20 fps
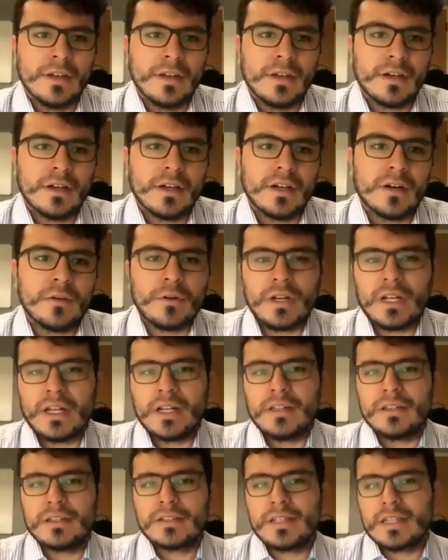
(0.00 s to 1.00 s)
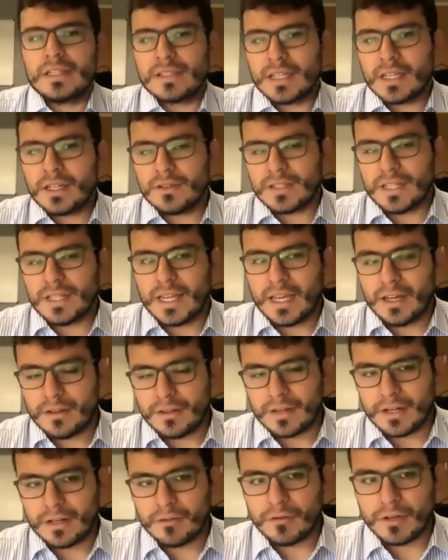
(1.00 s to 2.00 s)
Uh, and the second takeout that
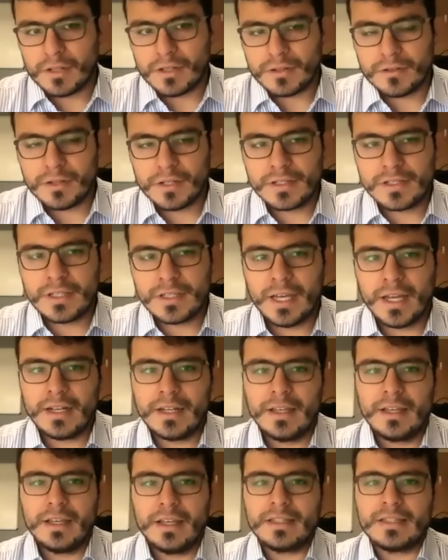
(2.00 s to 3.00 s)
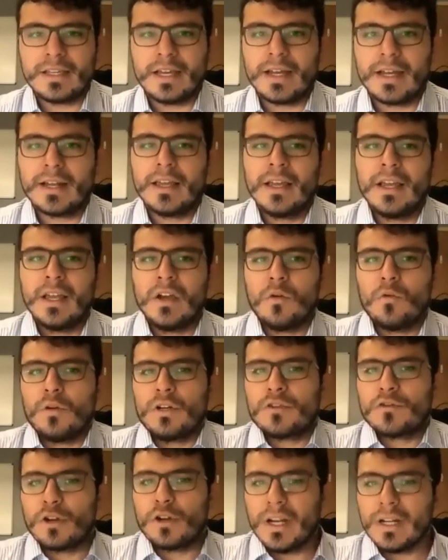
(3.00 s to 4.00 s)
I want you to understand is that when
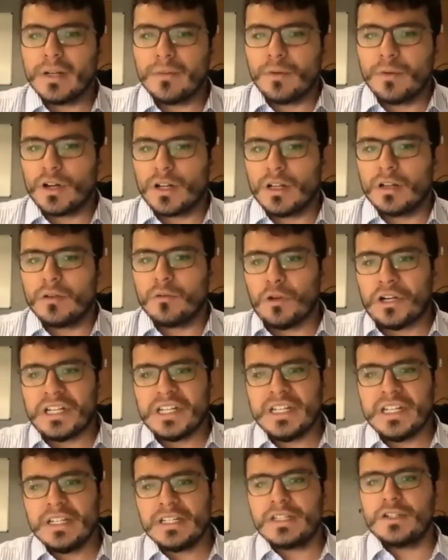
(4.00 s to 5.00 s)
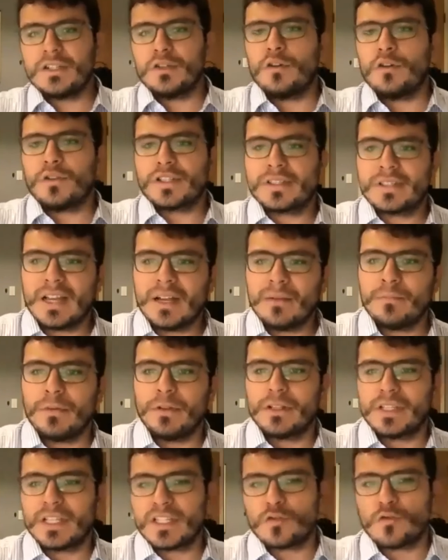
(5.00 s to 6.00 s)
training the model, we need to
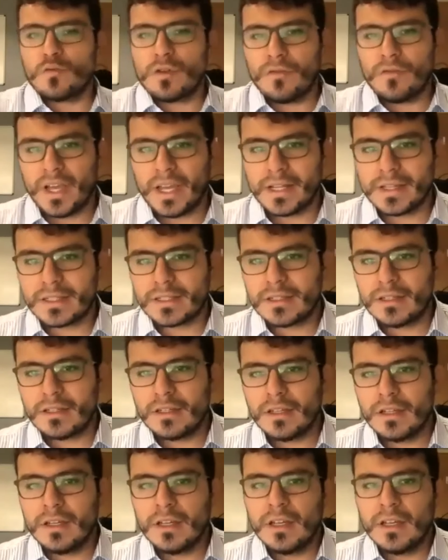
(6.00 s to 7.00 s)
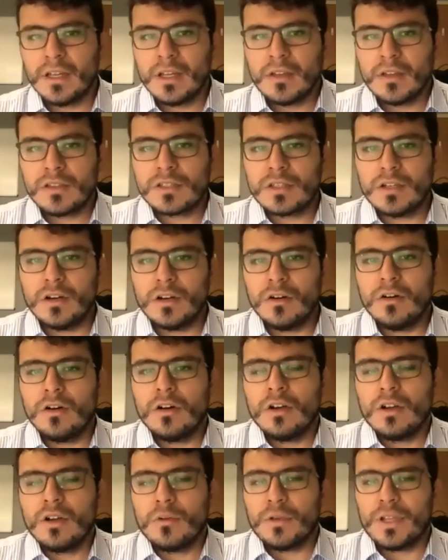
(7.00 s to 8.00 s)
oversample extreme events so
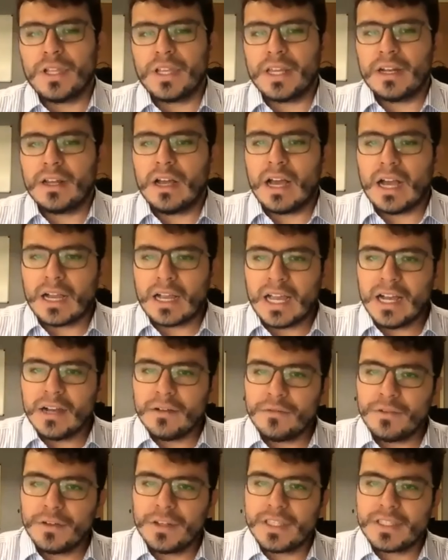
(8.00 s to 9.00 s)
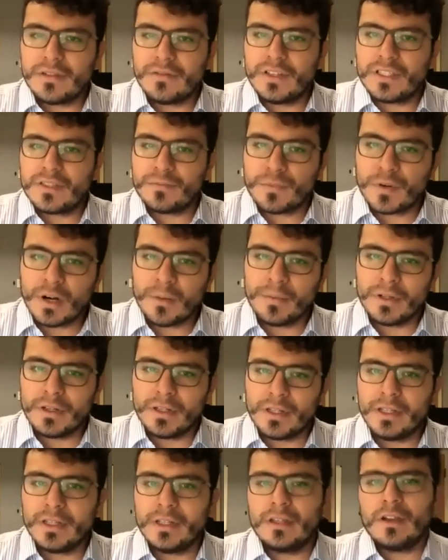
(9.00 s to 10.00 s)
we can account for these events
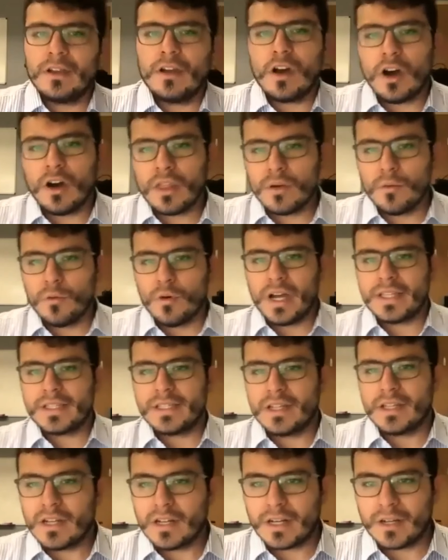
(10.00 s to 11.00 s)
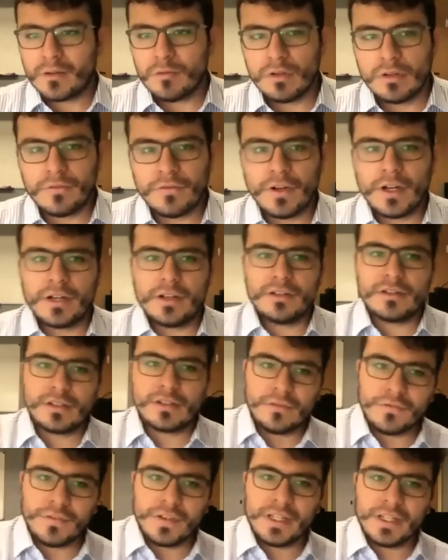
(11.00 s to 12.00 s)
properly. Otherwise, the neural network will focus on
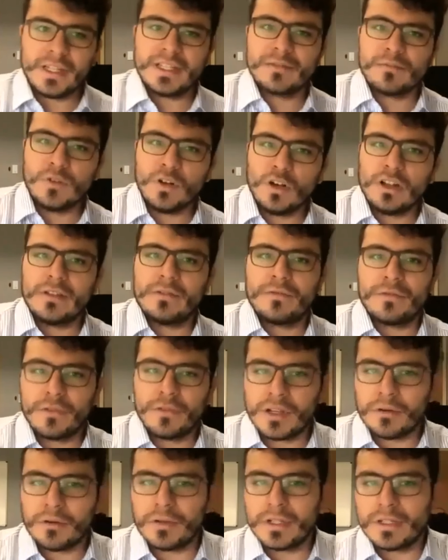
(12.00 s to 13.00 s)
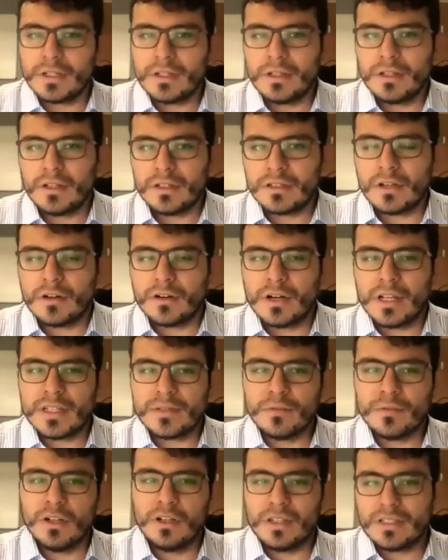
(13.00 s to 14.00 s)
fitting small and frequent, sorry,
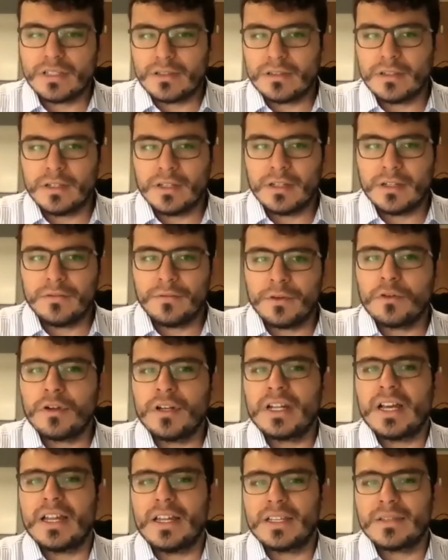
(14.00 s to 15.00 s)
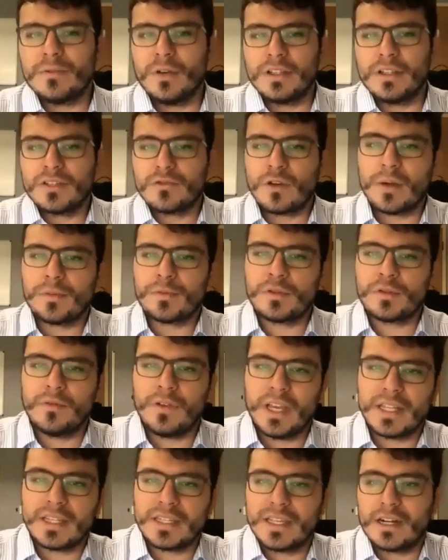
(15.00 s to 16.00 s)
small, uh, frequent small disruption
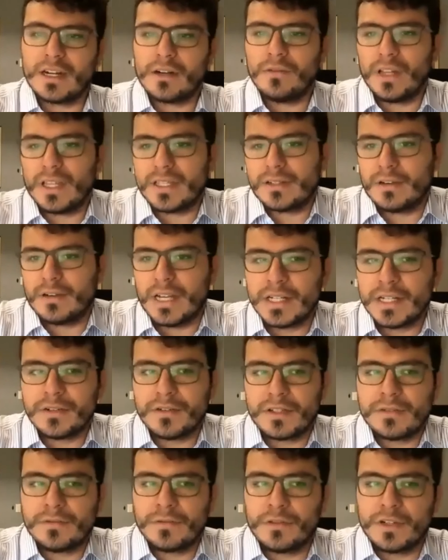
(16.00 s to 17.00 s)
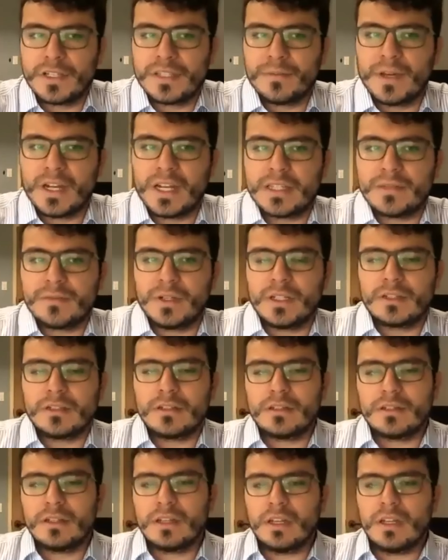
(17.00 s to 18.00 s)
events that are of lesser interest for risk management.
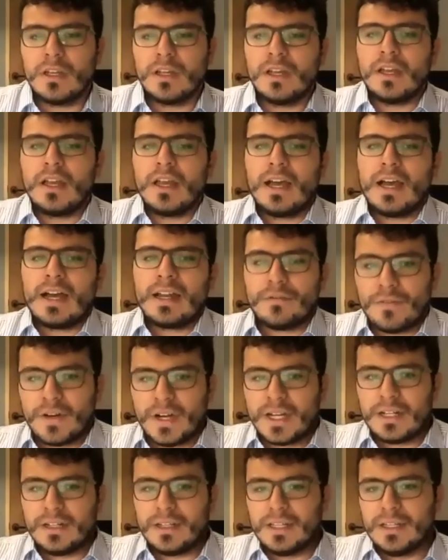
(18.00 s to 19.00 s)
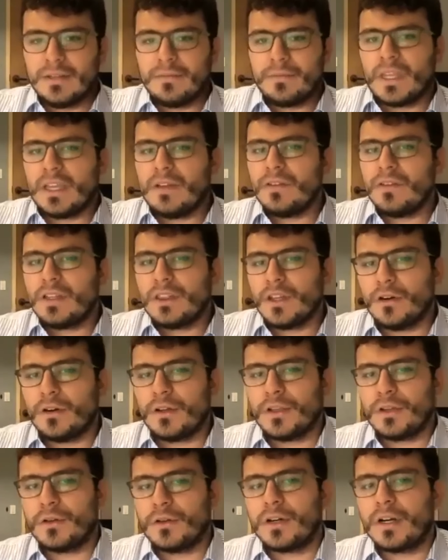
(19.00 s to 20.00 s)
And finally, even though
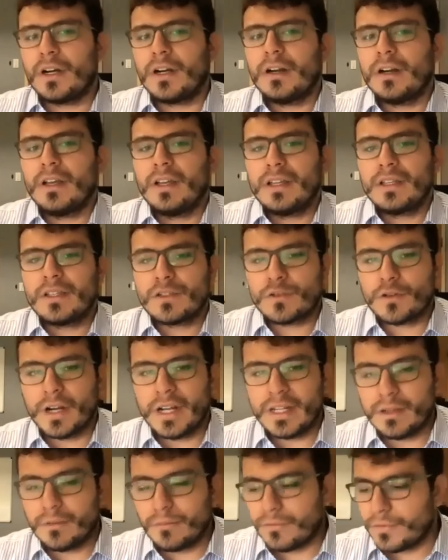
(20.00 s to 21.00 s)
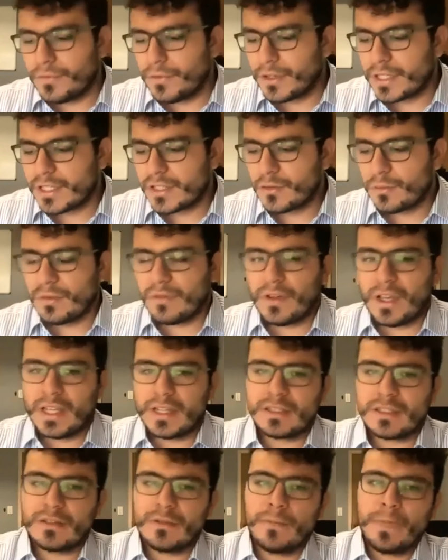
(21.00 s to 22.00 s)
you're training for extreme
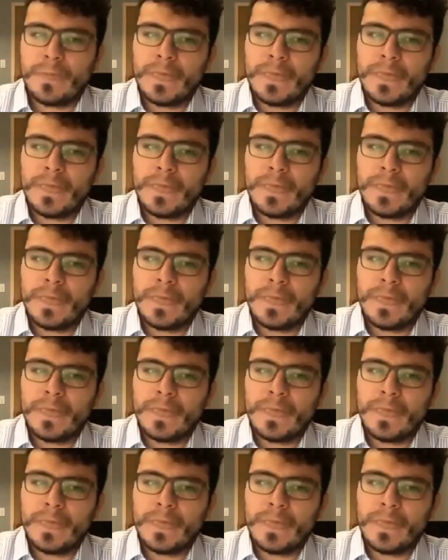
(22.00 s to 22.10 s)
events,